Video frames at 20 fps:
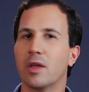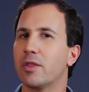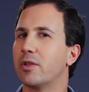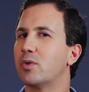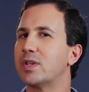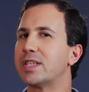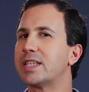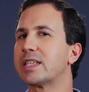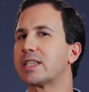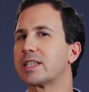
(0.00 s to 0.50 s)
There
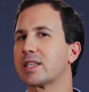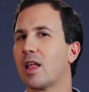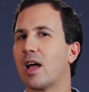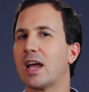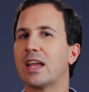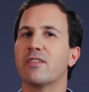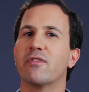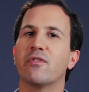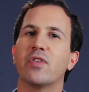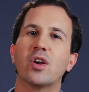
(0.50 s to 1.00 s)
is a
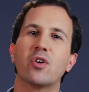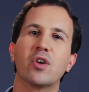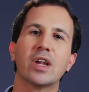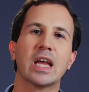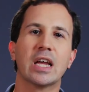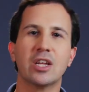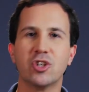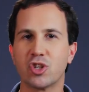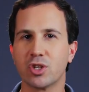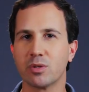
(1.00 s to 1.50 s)
slight
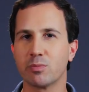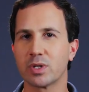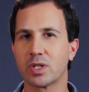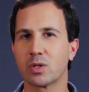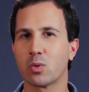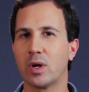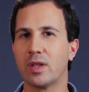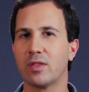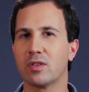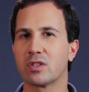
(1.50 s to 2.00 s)
variation
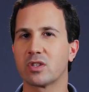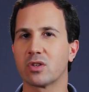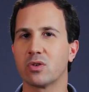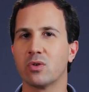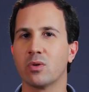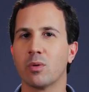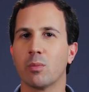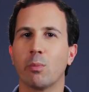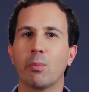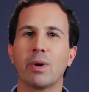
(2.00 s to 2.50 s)
between the
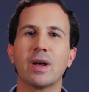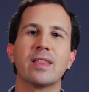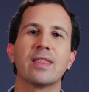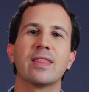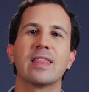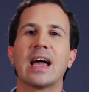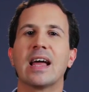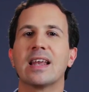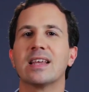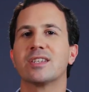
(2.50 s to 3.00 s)
two, but
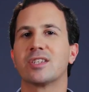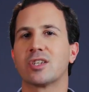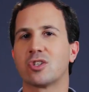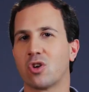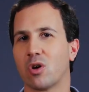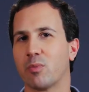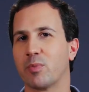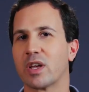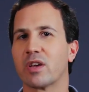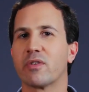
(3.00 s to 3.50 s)
that is a
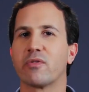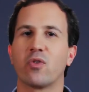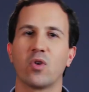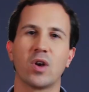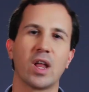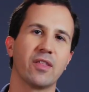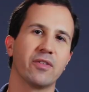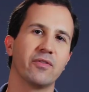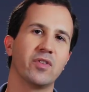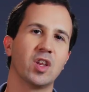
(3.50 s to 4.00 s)
topic for
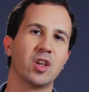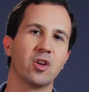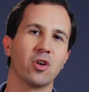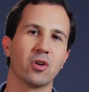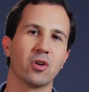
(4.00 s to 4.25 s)
another video.